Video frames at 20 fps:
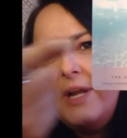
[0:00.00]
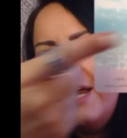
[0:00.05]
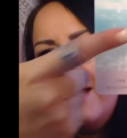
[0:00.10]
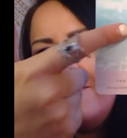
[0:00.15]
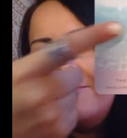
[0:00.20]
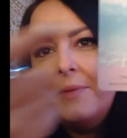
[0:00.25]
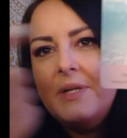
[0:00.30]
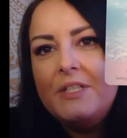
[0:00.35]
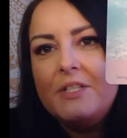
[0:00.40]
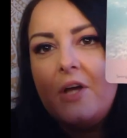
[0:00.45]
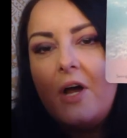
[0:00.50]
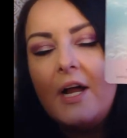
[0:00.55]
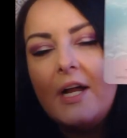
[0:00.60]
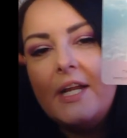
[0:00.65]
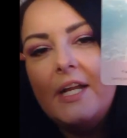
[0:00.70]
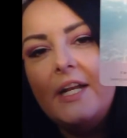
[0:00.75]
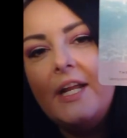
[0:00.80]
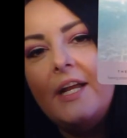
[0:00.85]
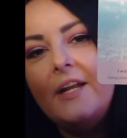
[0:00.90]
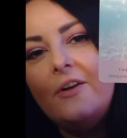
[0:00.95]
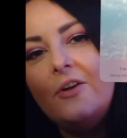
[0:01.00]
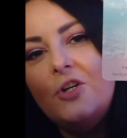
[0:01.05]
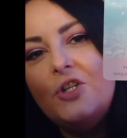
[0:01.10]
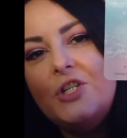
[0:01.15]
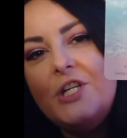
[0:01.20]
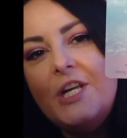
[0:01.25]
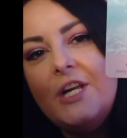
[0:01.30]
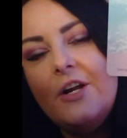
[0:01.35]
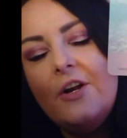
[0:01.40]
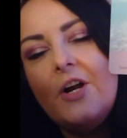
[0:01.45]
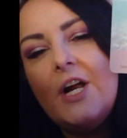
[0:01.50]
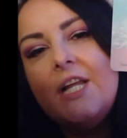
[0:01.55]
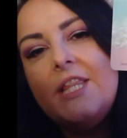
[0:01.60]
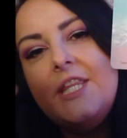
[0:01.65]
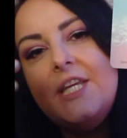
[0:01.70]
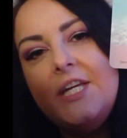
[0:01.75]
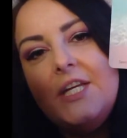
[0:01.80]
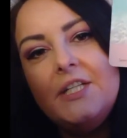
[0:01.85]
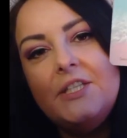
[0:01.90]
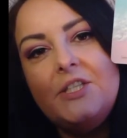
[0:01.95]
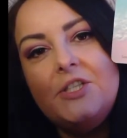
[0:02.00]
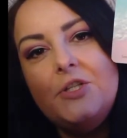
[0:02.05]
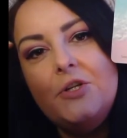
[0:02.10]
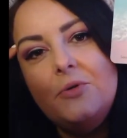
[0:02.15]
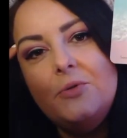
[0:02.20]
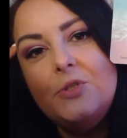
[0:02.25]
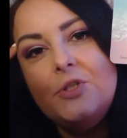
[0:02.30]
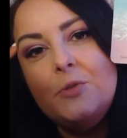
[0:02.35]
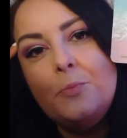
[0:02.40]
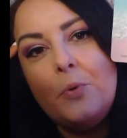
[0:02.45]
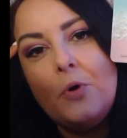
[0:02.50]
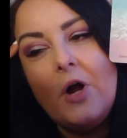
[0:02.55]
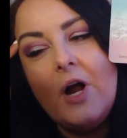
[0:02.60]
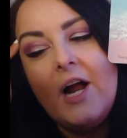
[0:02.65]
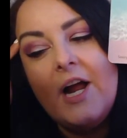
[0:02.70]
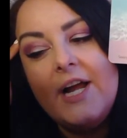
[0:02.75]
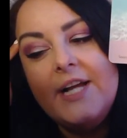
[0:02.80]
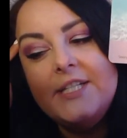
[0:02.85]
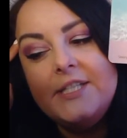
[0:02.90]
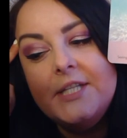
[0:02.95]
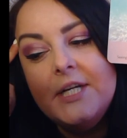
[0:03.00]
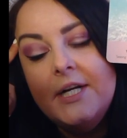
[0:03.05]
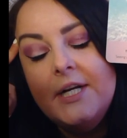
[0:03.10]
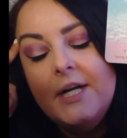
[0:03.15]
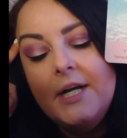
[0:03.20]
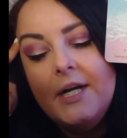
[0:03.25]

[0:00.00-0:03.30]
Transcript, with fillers: we have been talking energy here. I think it's no surprise.